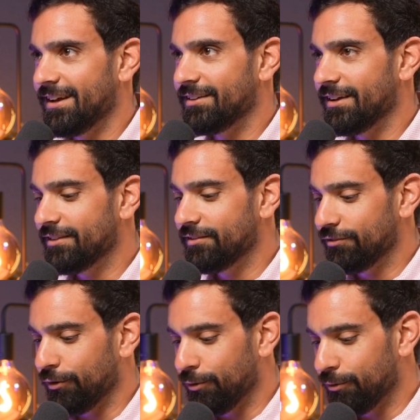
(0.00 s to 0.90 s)
And
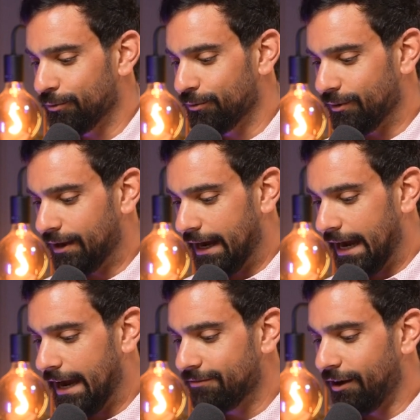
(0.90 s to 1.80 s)
so I
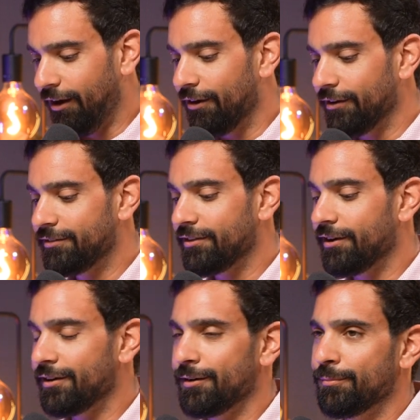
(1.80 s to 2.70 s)
have a hard
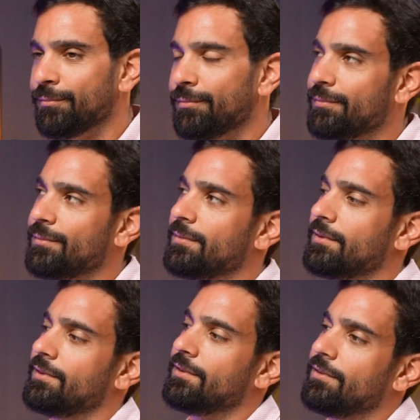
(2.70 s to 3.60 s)
time
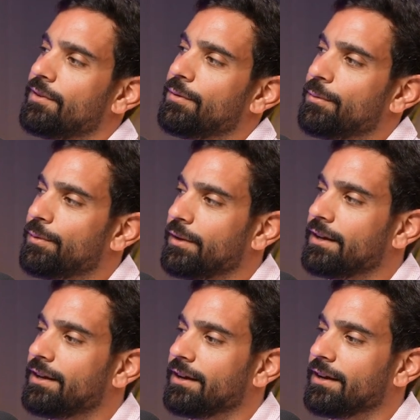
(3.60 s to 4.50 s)

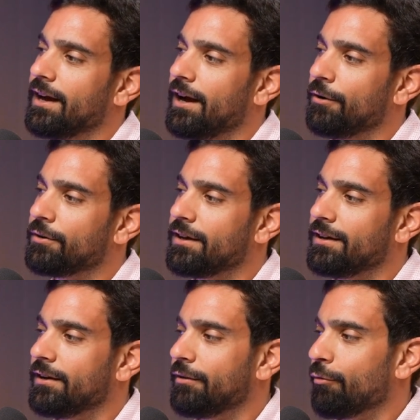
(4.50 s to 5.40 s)
thinking, how
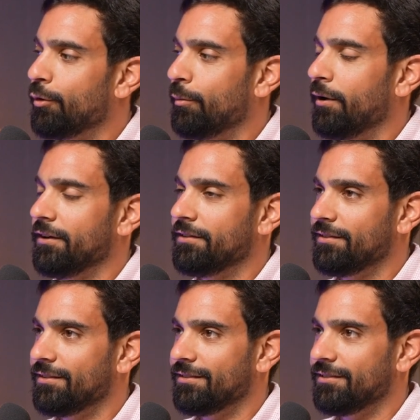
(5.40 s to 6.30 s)
can a robot,
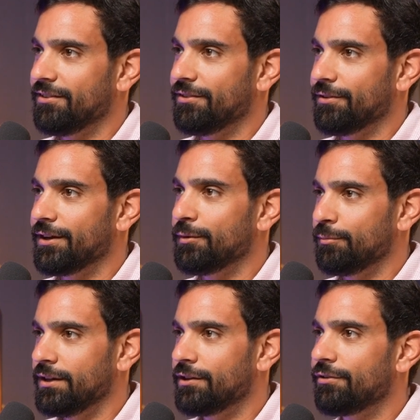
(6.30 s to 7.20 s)
right,
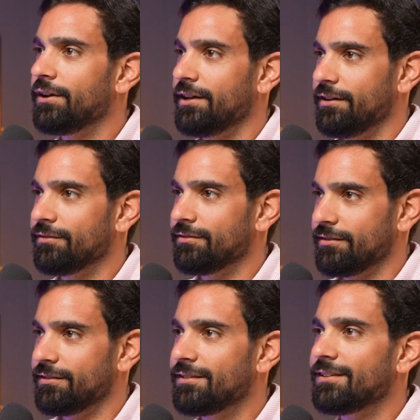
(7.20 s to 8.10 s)
be creative?
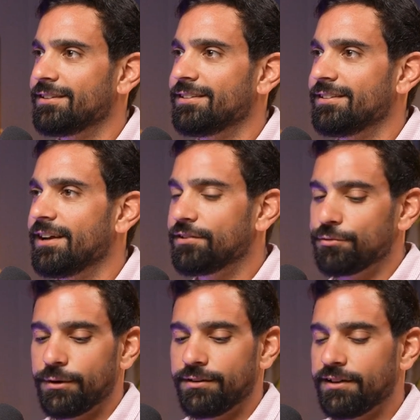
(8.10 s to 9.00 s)
That's
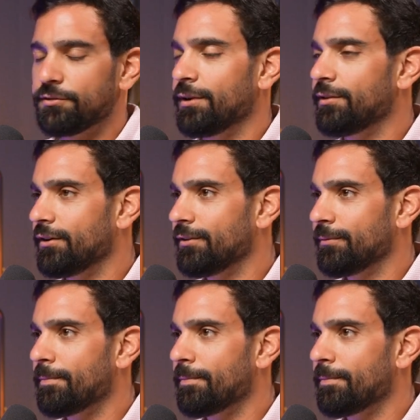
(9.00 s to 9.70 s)
my thought.